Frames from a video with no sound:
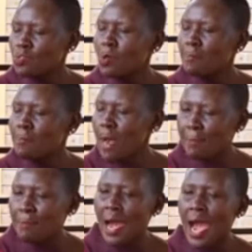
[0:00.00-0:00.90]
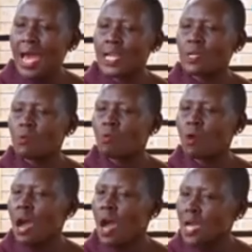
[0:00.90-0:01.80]
your mom
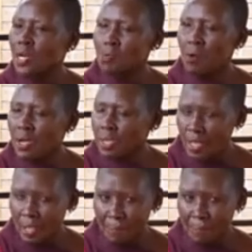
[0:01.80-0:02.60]
alikuwa hardworking.